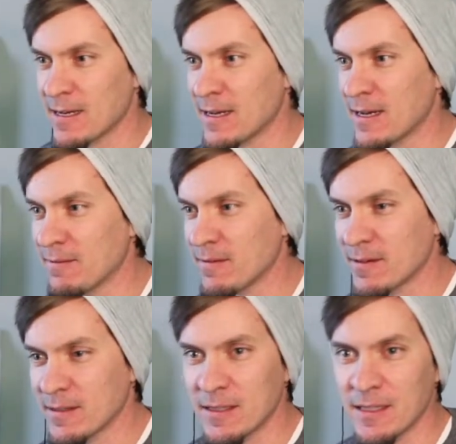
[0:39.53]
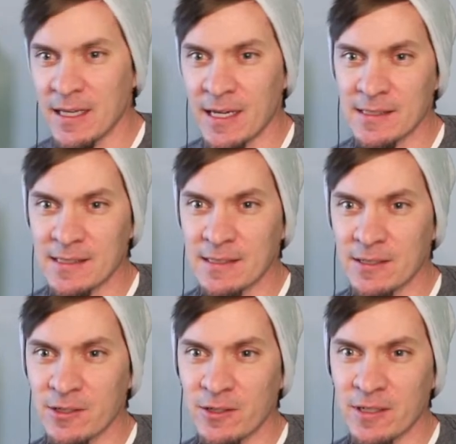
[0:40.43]
Well, I think we're yes.
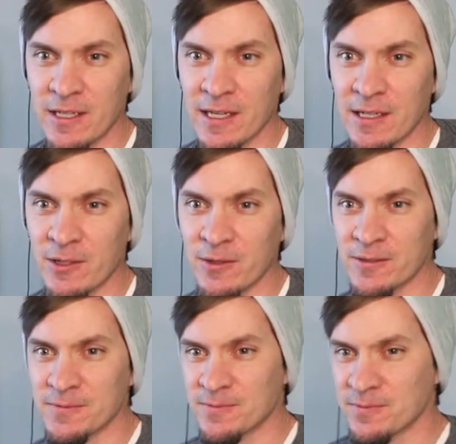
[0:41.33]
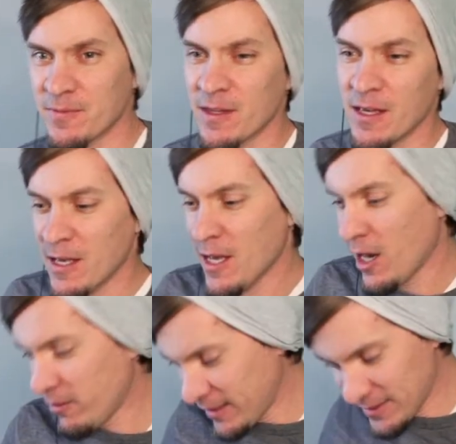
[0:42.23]
Live. Okay, cool.
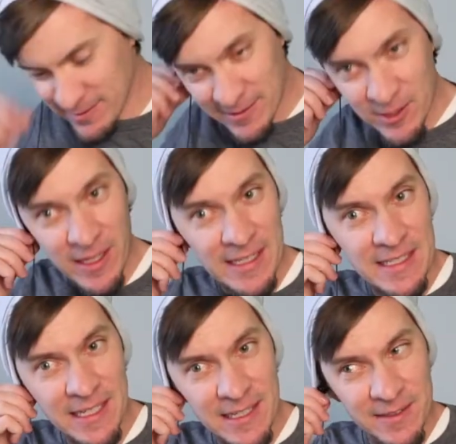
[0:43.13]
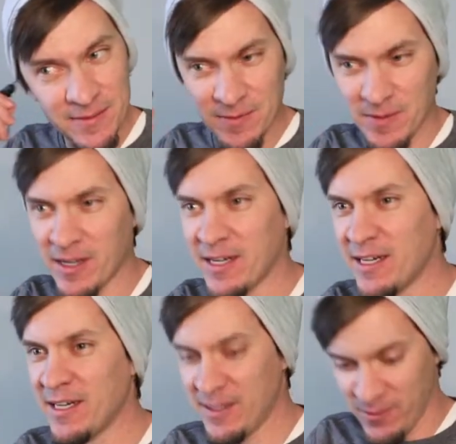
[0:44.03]
All right, so that's it.
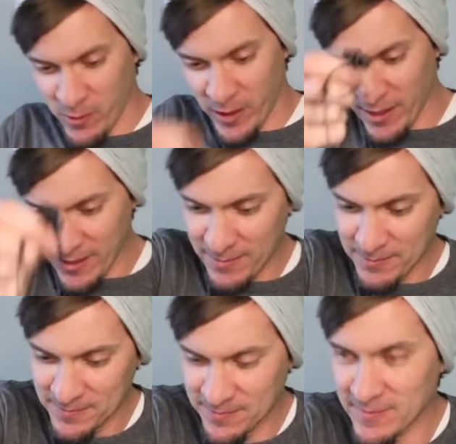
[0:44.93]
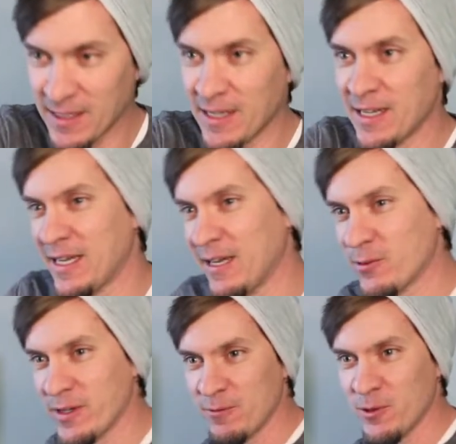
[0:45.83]
Welcome.
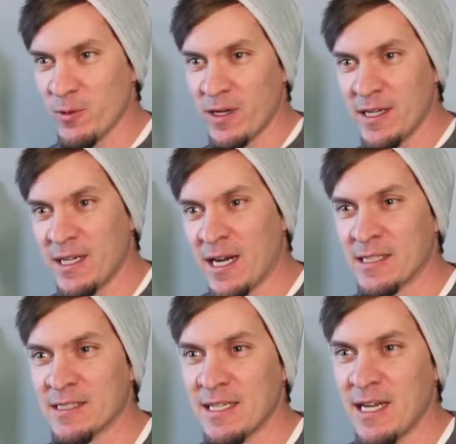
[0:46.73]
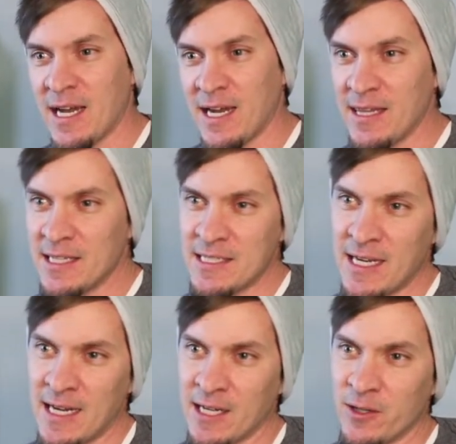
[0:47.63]
If you want to say hi in the
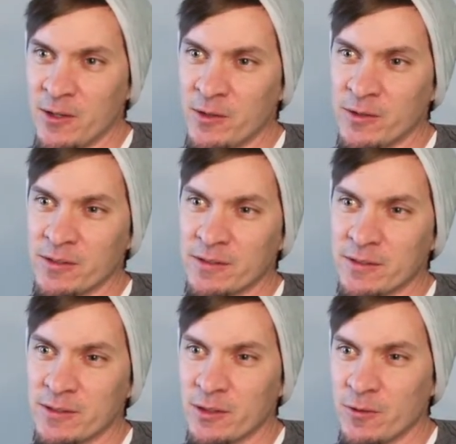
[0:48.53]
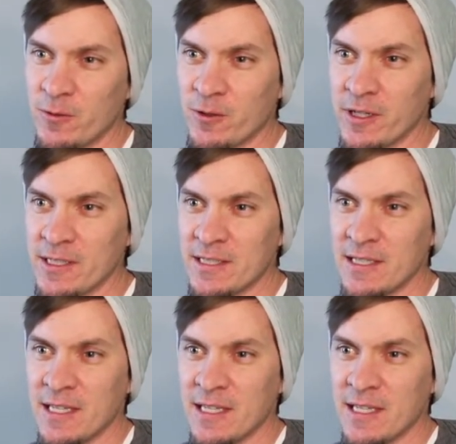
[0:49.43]
chat, go for it.